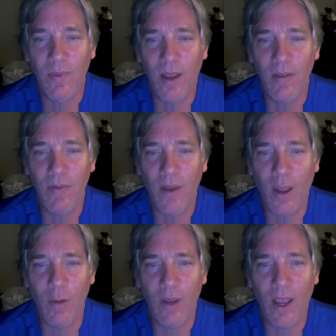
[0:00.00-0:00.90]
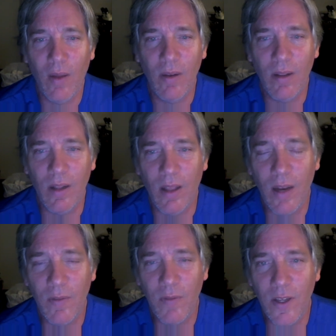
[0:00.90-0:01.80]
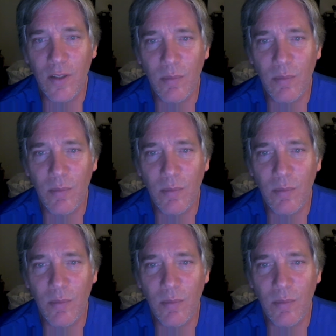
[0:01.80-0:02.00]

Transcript: I found out a lot of things